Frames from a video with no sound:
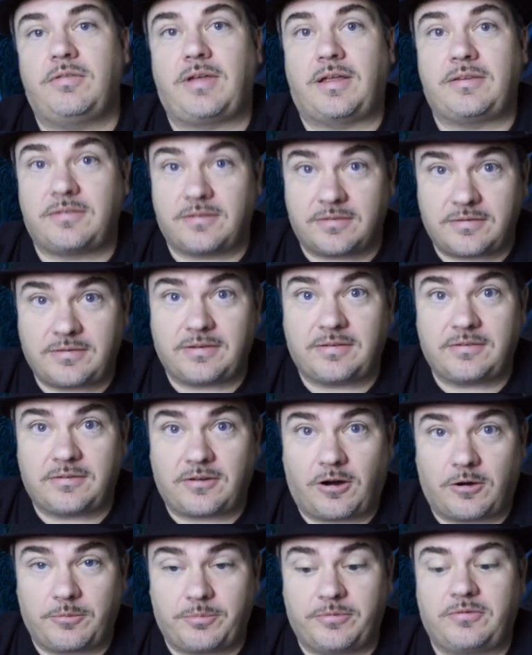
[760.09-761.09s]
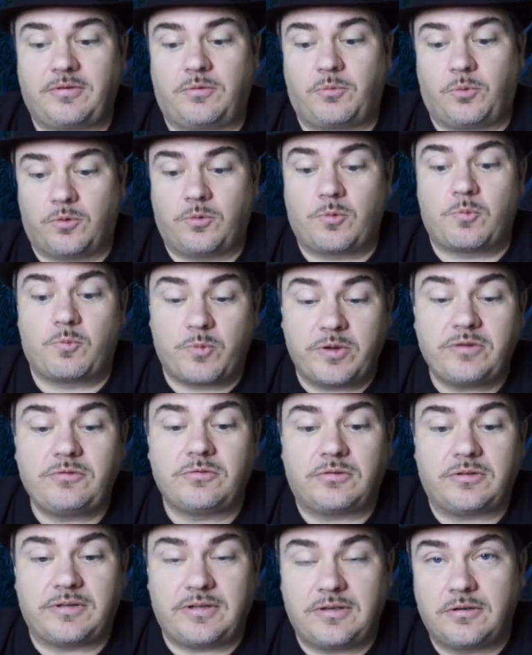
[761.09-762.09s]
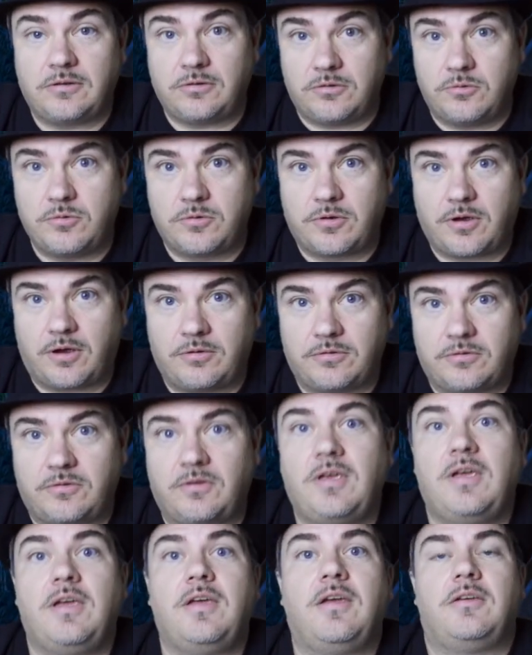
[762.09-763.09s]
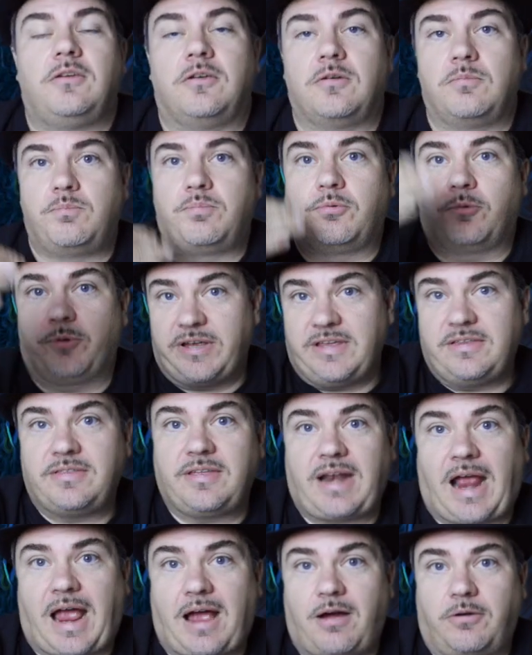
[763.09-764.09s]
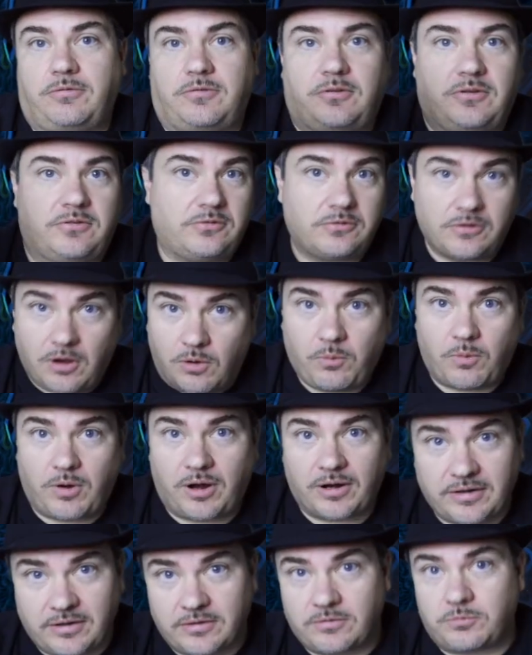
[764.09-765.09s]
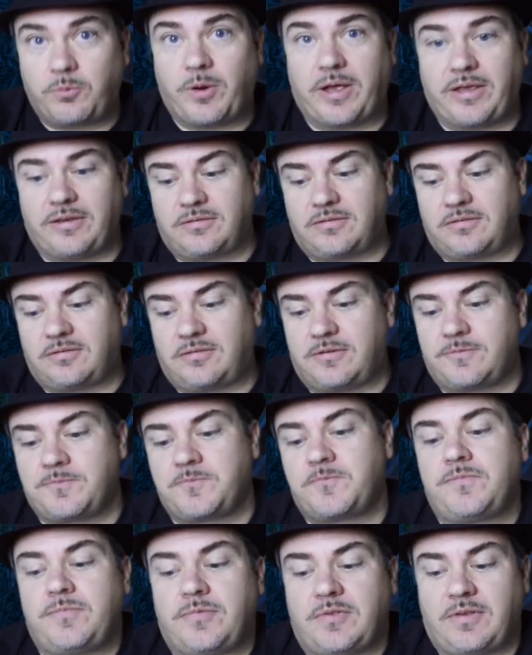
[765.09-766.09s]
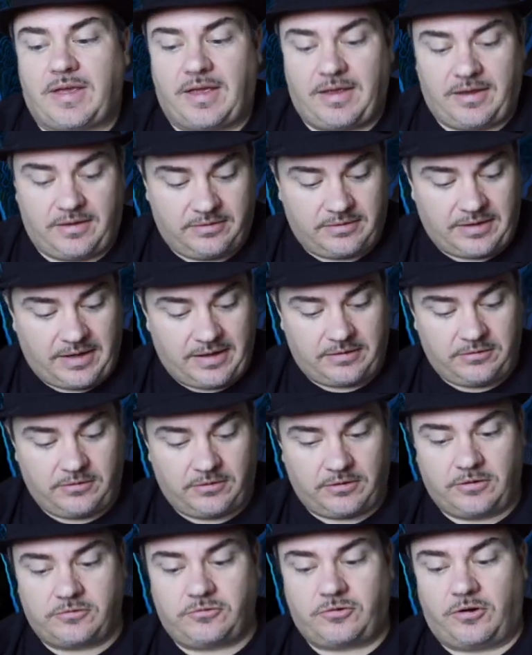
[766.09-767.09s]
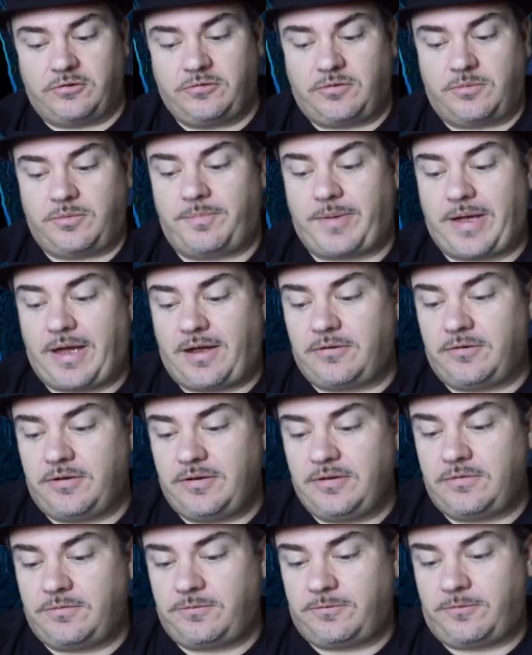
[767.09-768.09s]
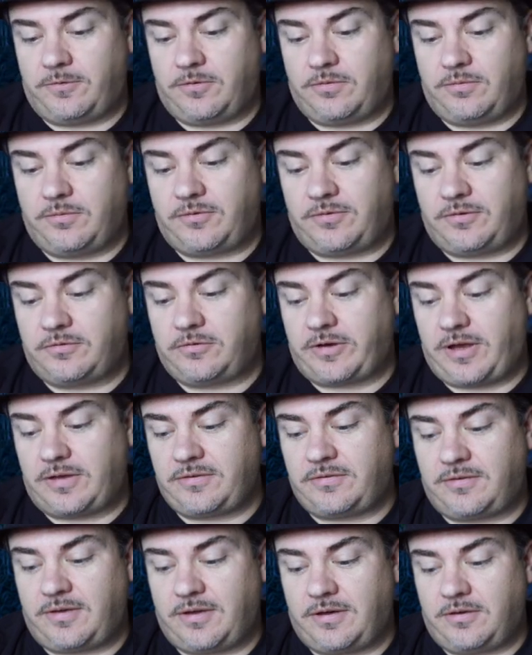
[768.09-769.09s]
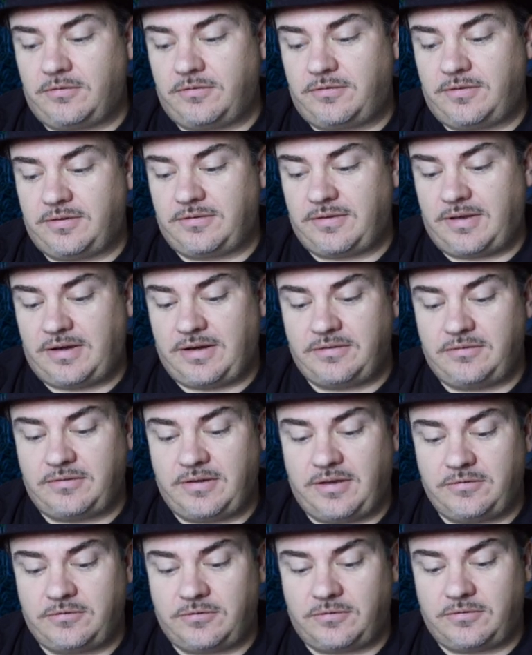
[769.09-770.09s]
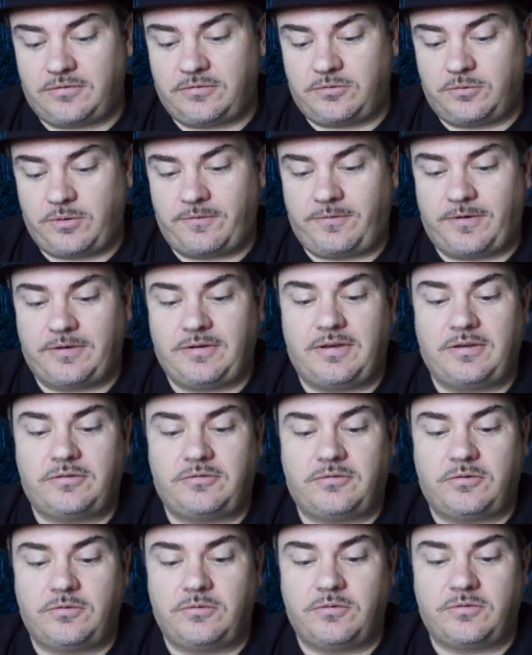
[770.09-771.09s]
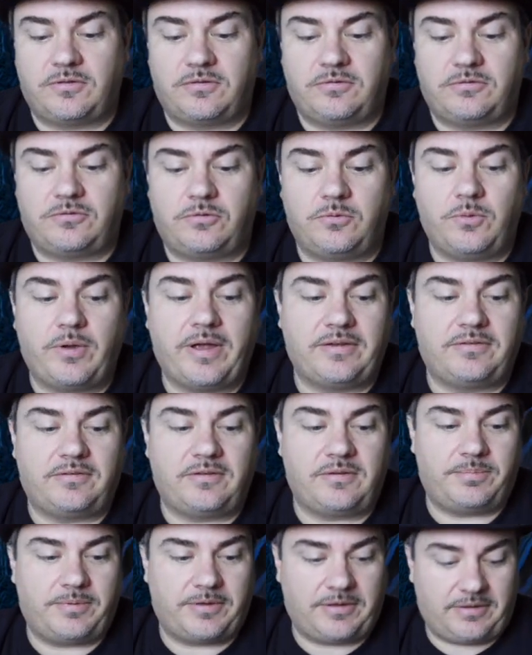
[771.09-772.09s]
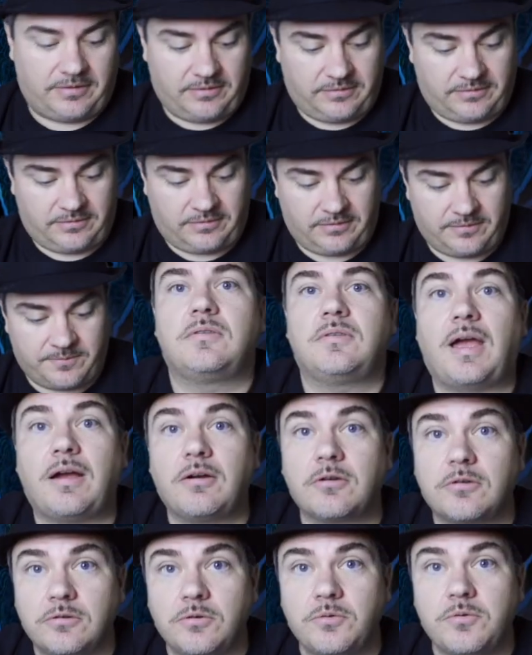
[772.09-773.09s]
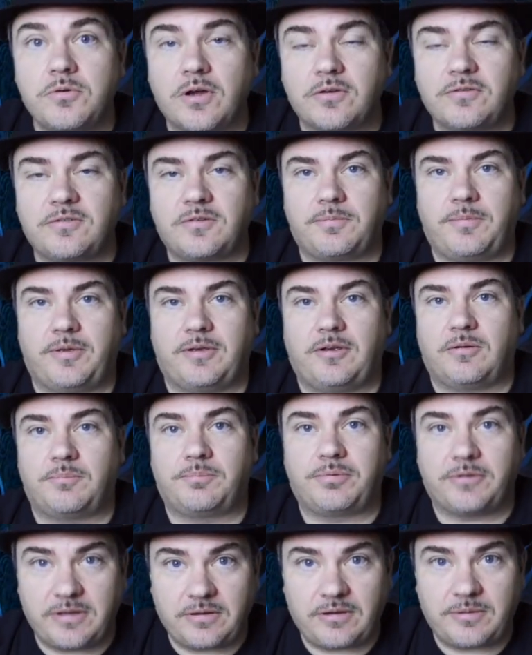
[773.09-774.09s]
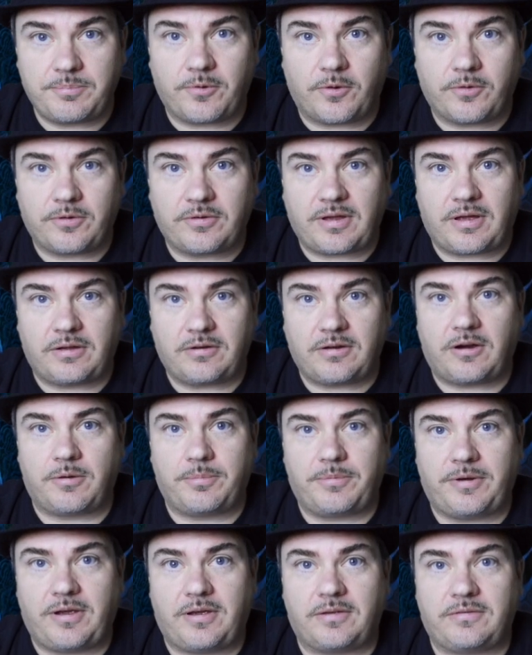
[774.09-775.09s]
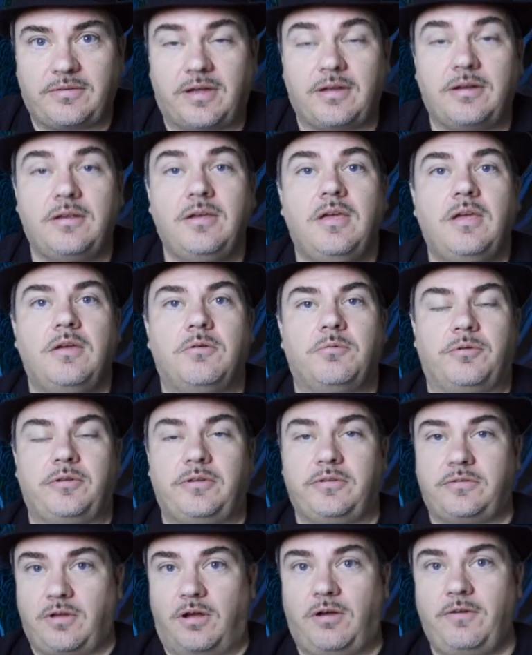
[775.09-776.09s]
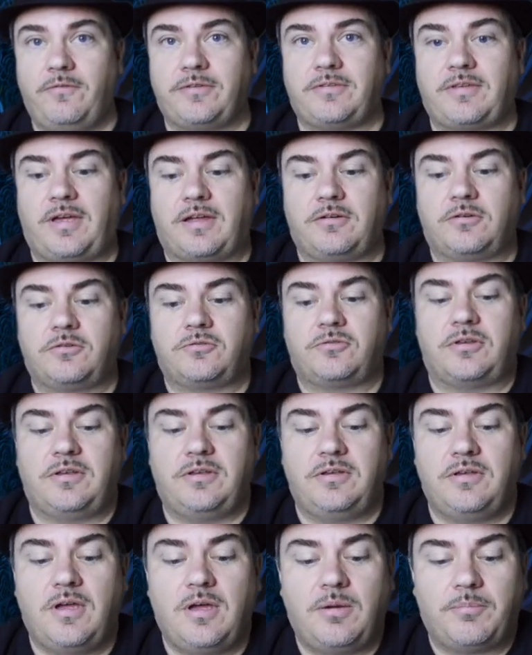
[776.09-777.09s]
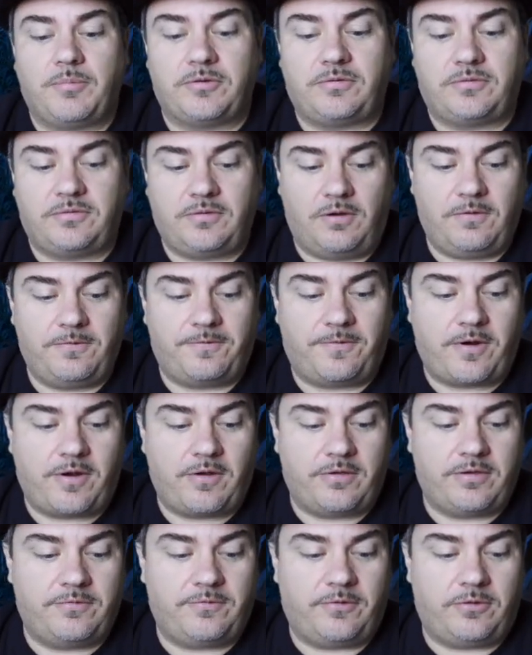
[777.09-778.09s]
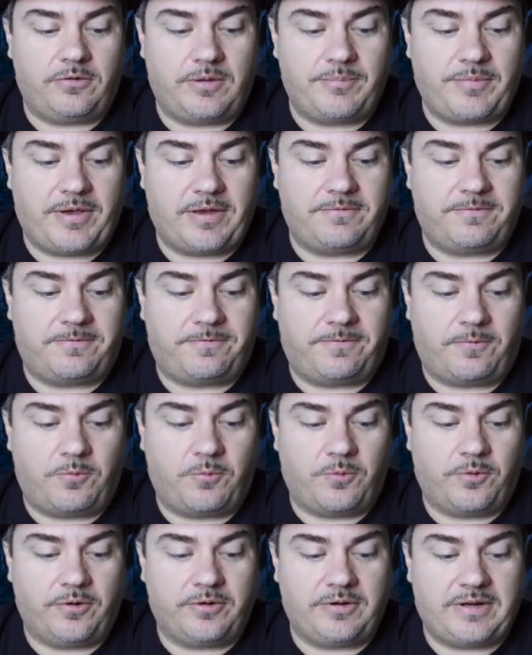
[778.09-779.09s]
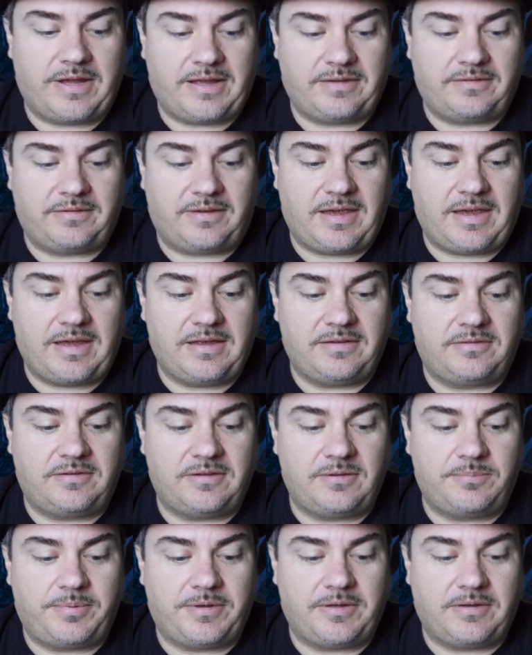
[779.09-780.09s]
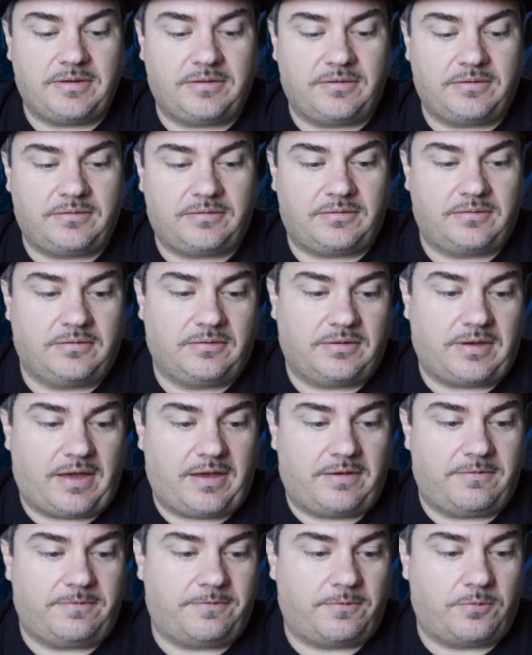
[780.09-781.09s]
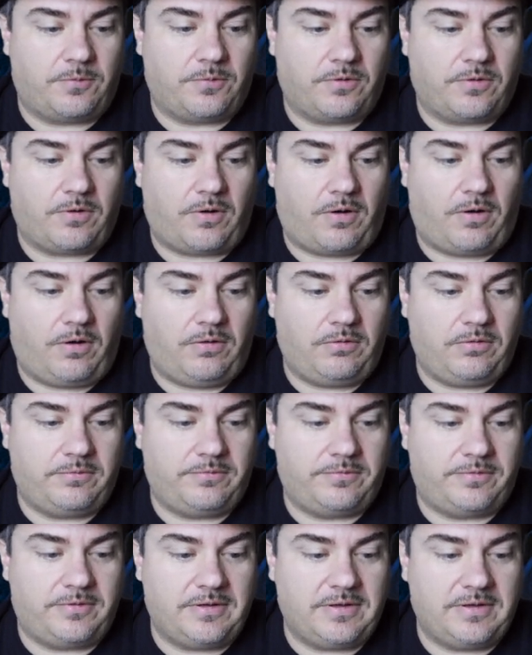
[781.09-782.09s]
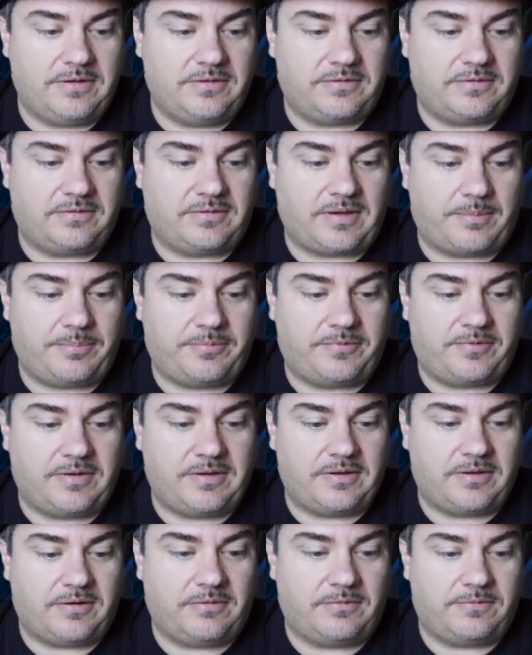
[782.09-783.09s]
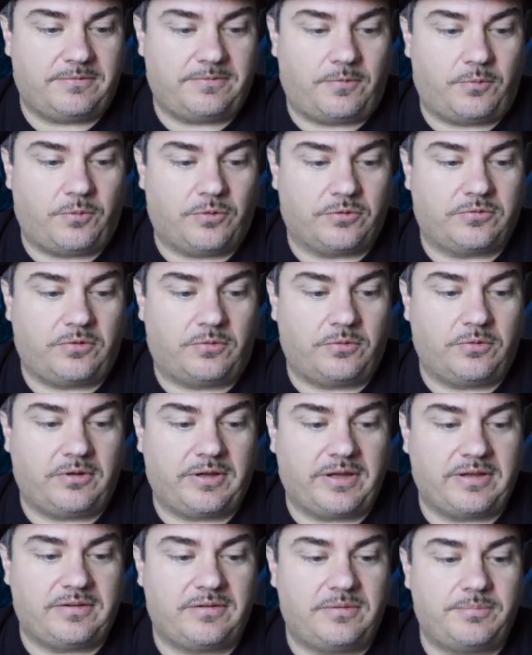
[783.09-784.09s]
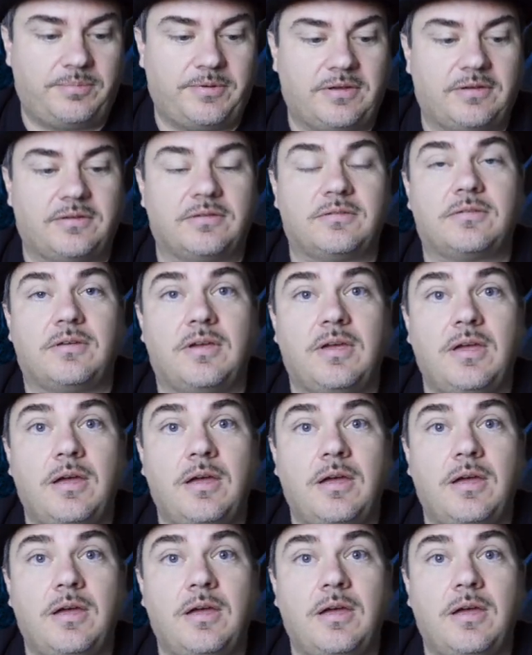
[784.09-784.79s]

That's the six carbons that were originally in glucose. You breathe it out because you don't want it as waste. Okay, then you're going to charge up the batteries for the citric acid cycle, six N A D H's, two F A D H two's, and two A T P's. Now glucose has been completely broken down to carbon dioxide, released all of its energy, but so far you've only made four net A T P's, okay, for all of these steps here, four total A T P's.